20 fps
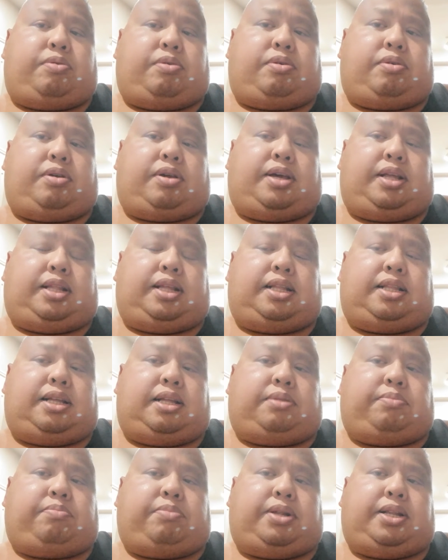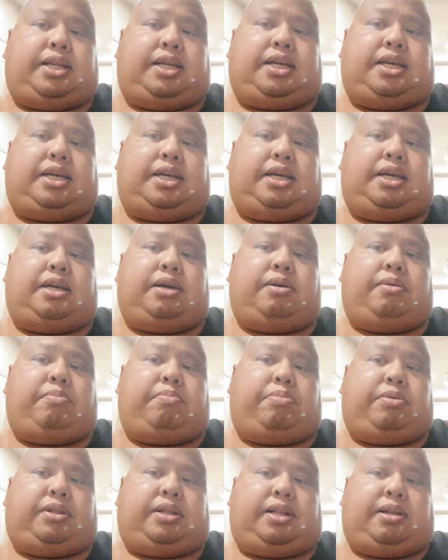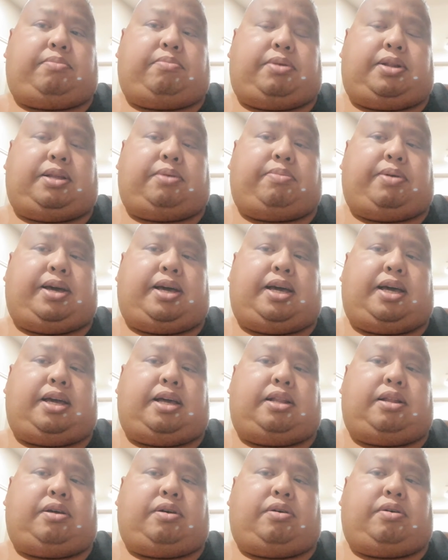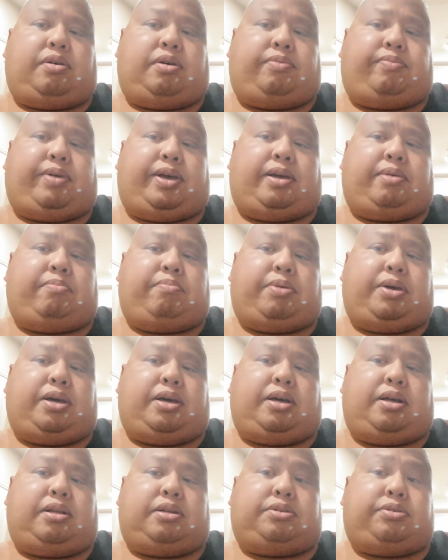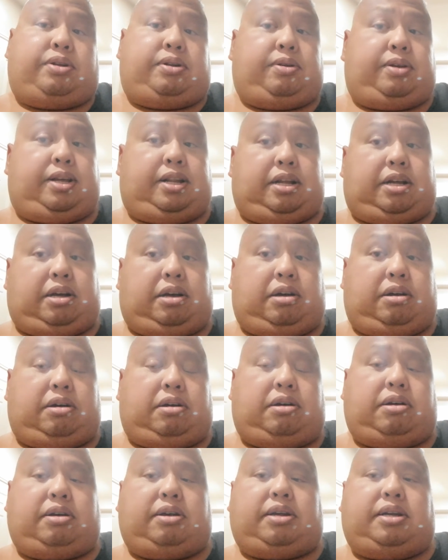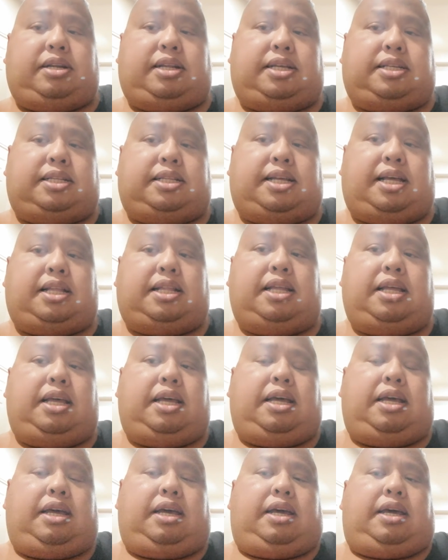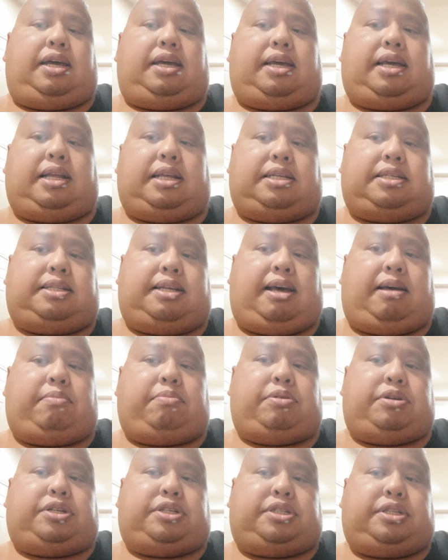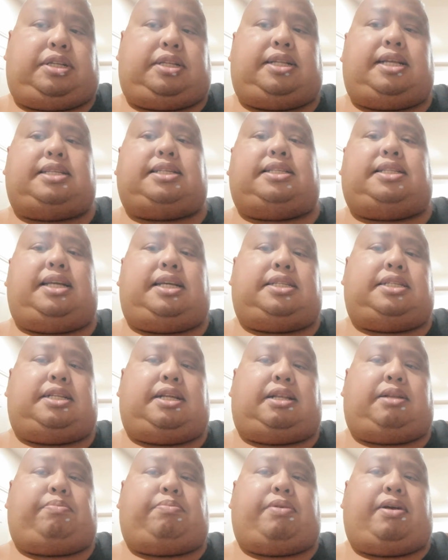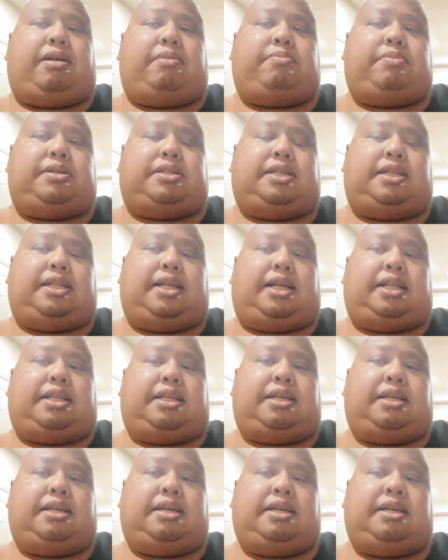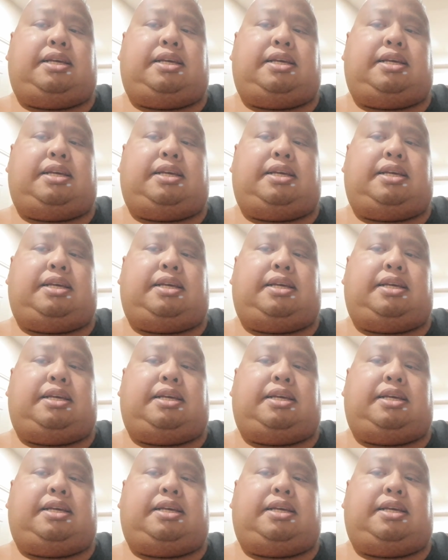you know, getting that money putting their money back, uh, paying bills, trying to get a car, things like that, and getting established. That's the things that. The problem is that